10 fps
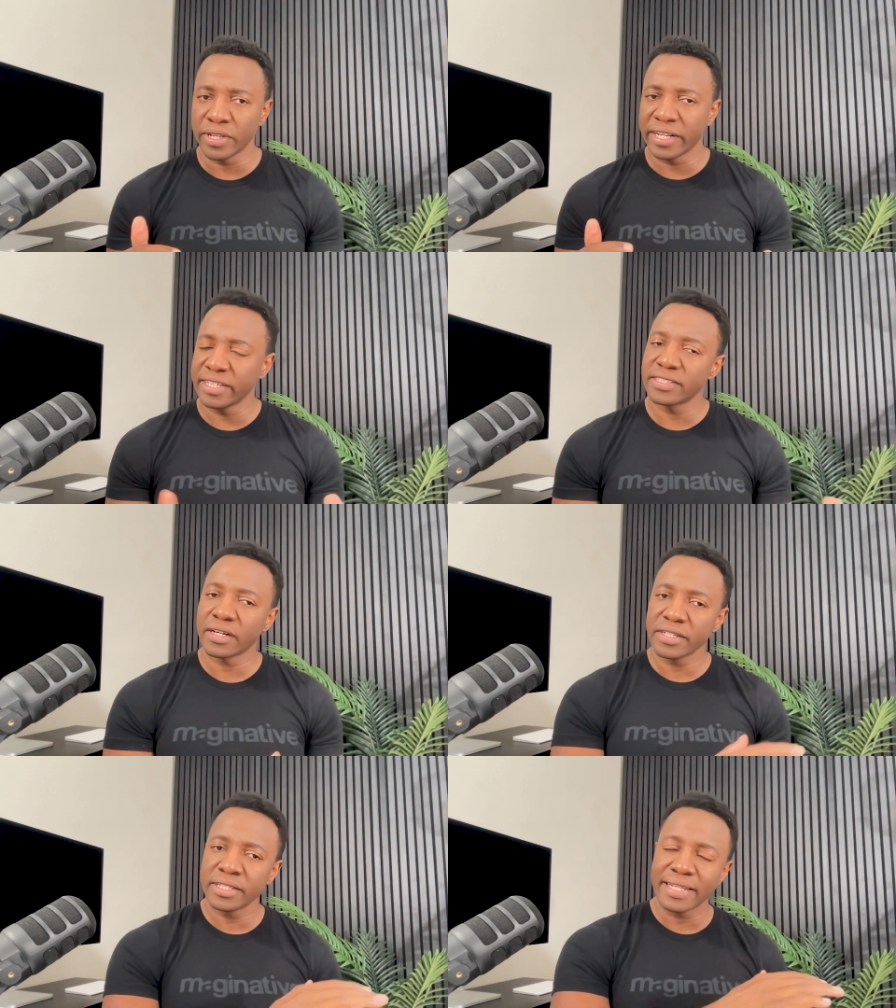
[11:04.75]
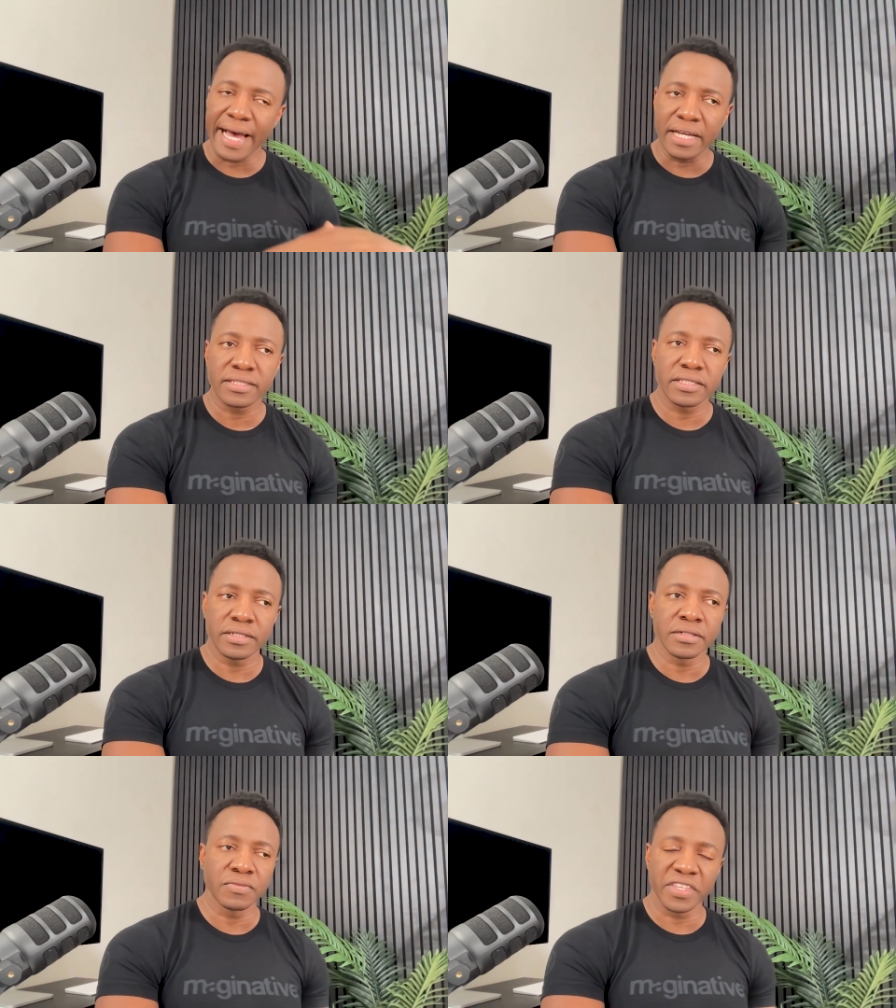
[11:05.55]
And they started last
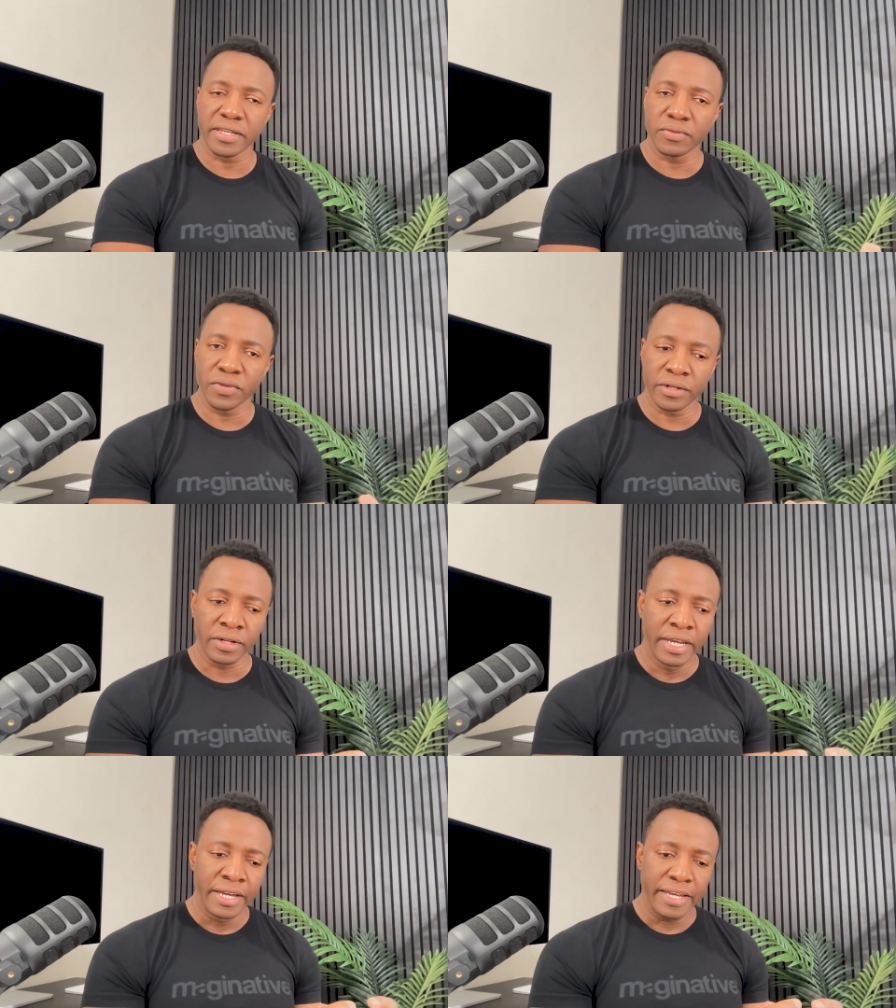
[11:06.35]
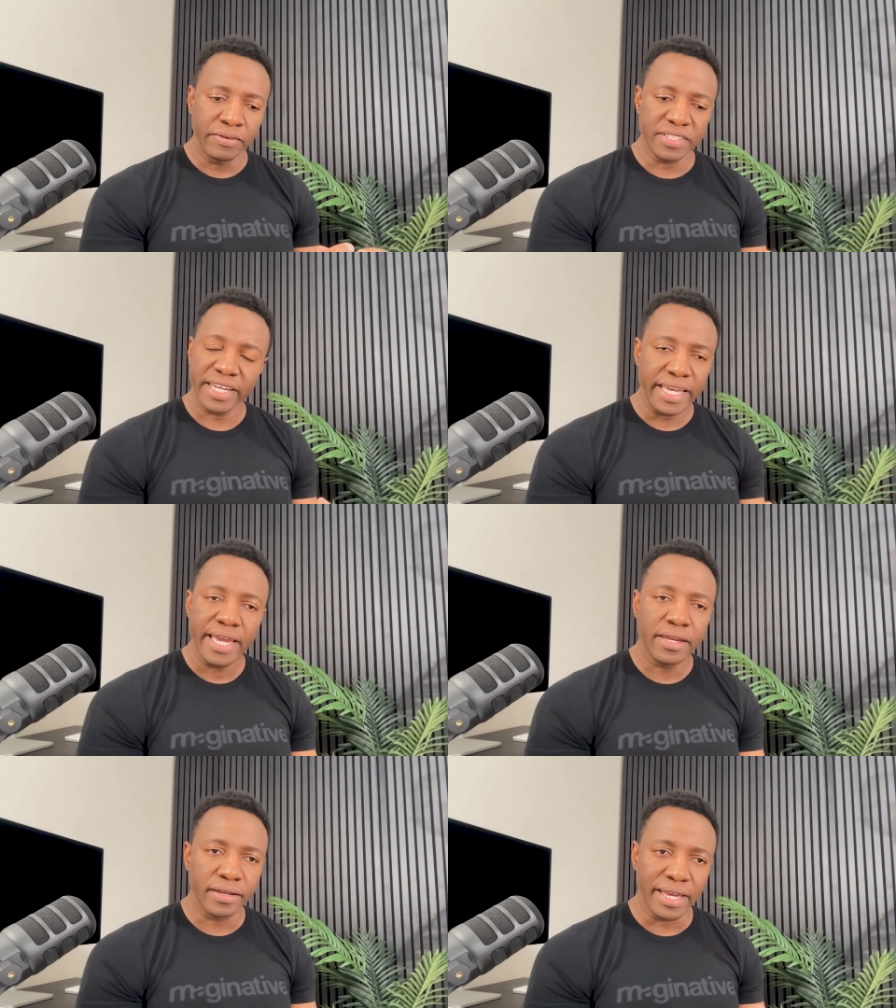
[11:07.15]
year with it, where it was like,
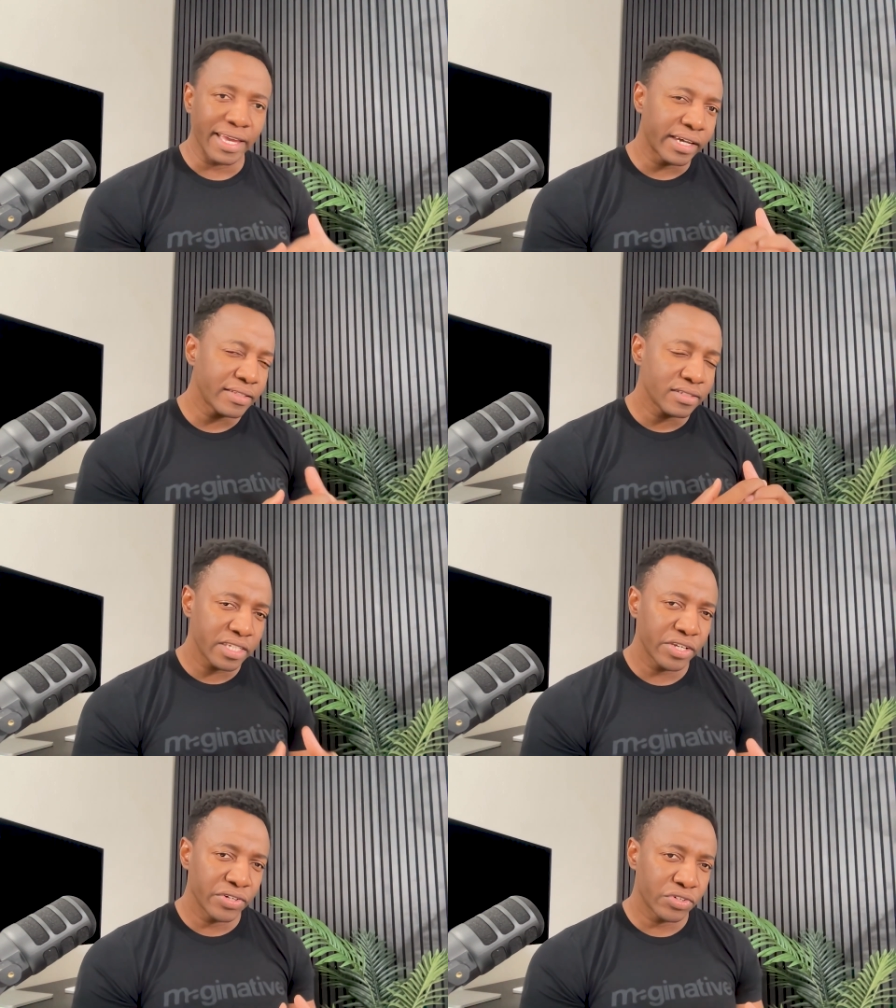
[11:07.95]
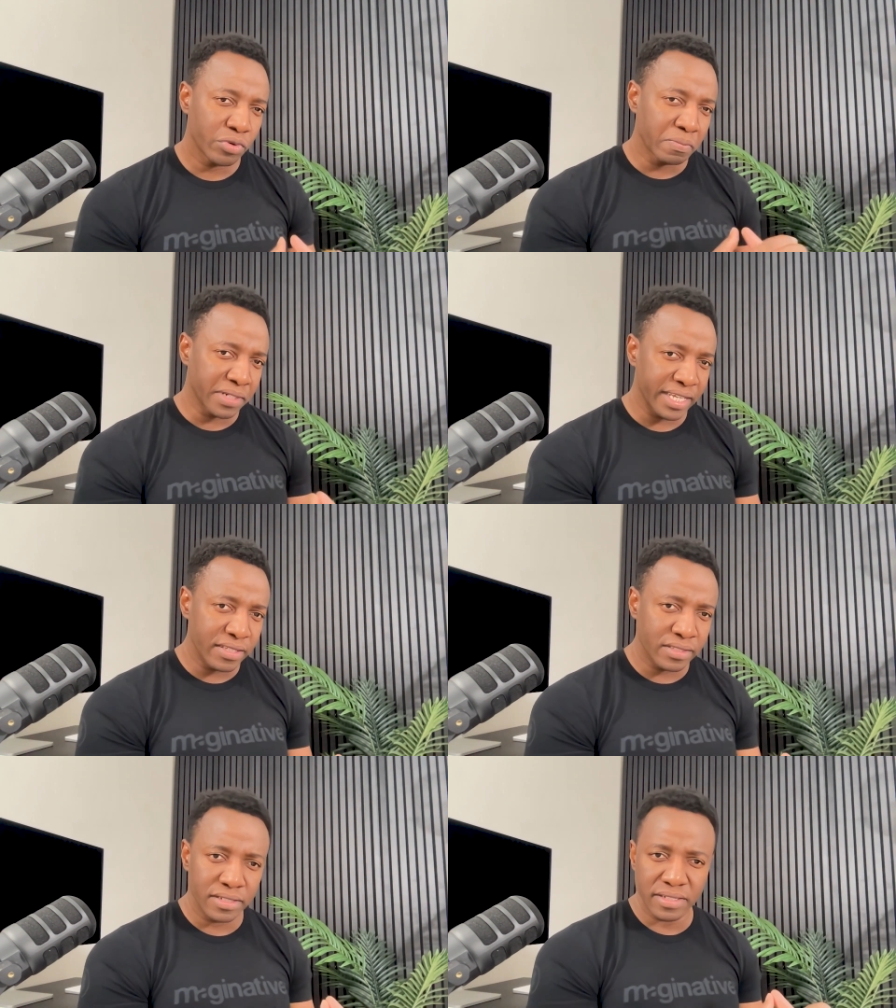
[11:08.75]
hey, AI isn't here to
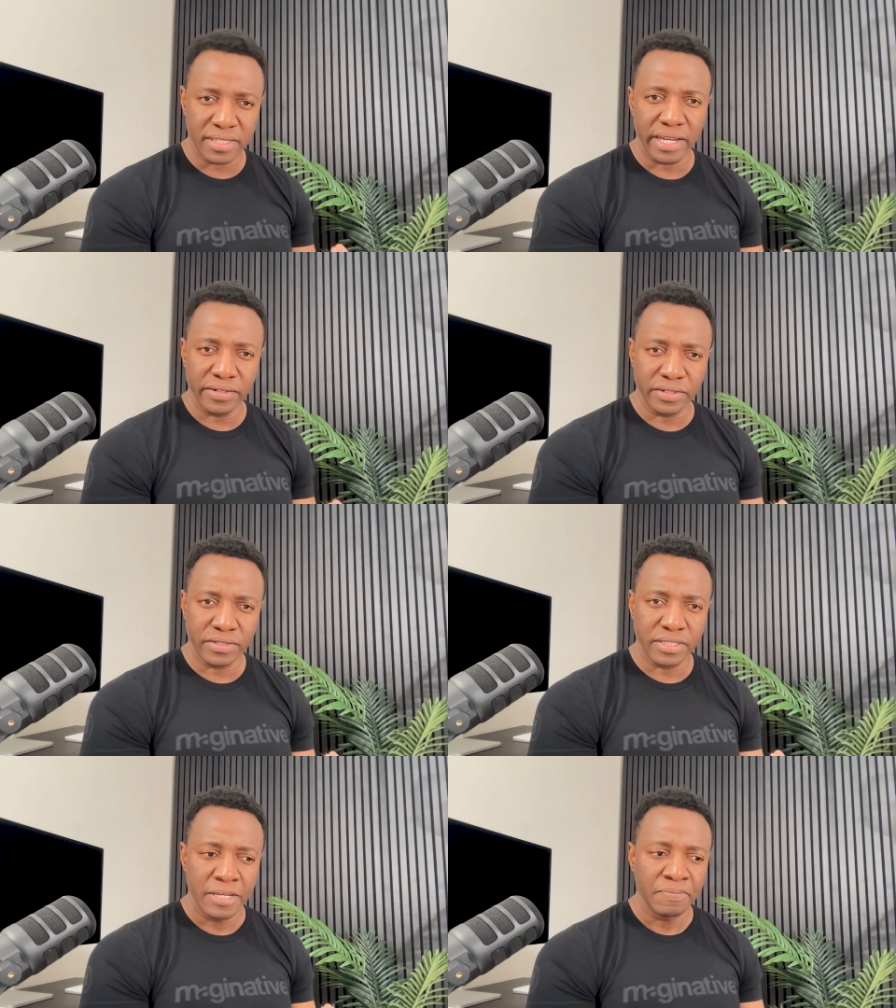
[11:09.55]
replace designers.